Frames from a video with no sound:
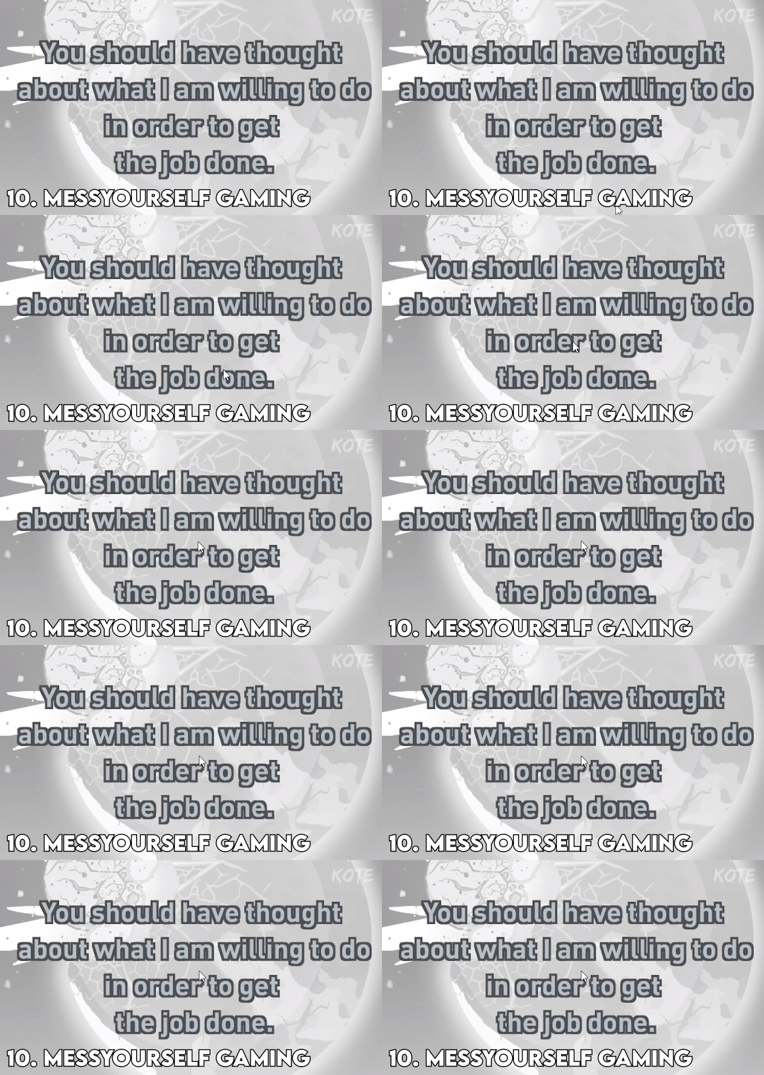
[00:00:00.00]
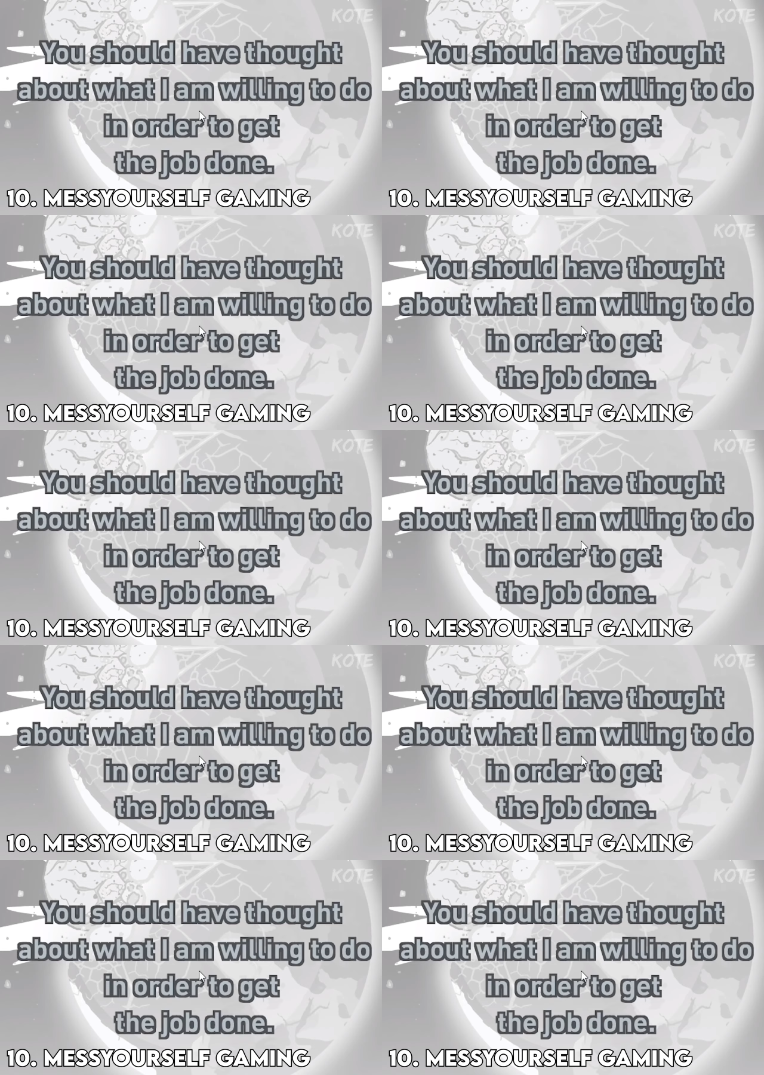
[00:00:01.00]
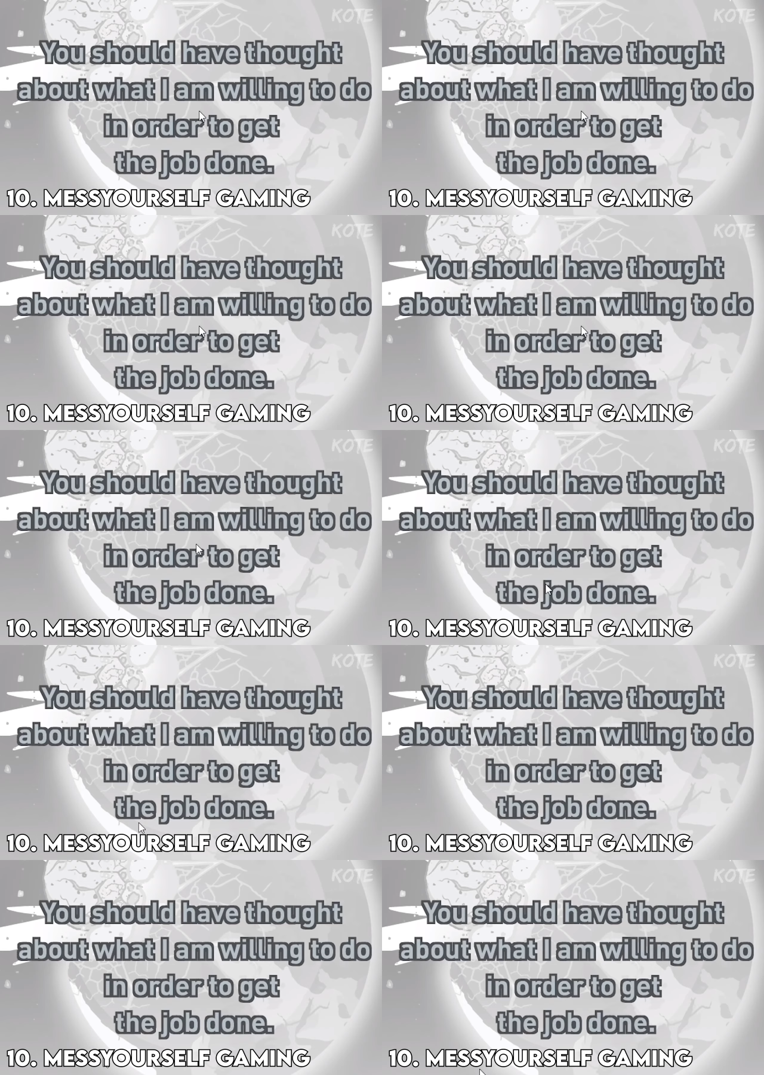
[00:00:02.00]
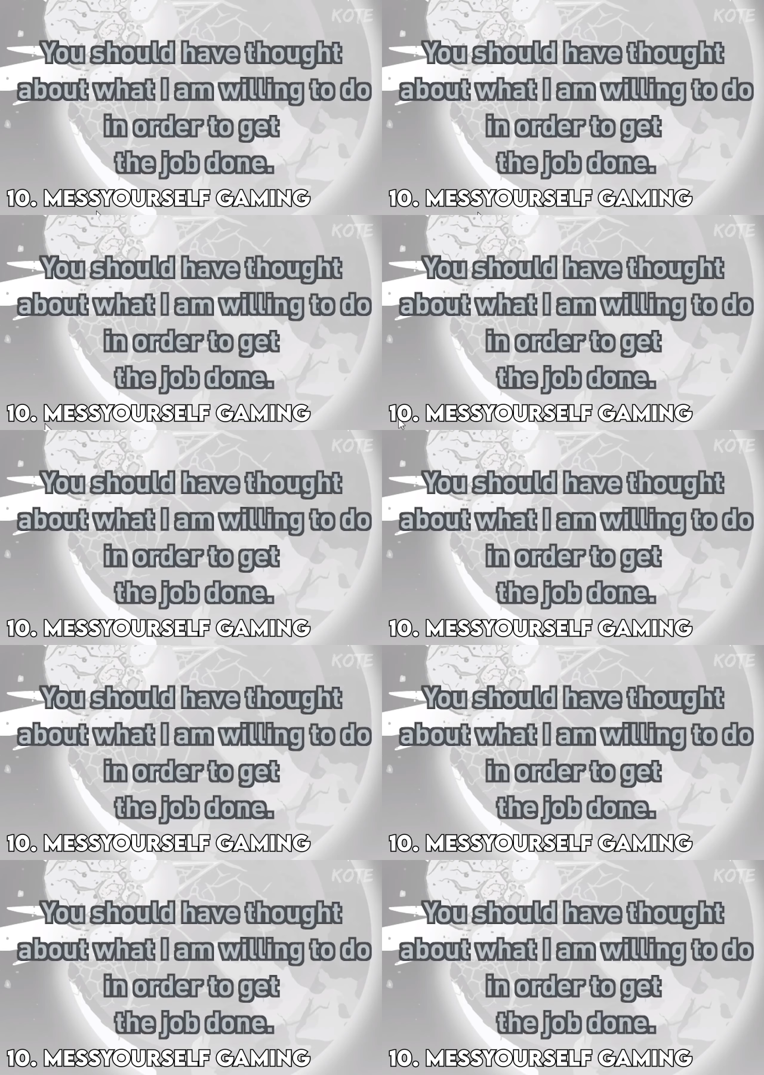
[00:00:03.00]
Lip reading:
Nobody's mouth can be seen.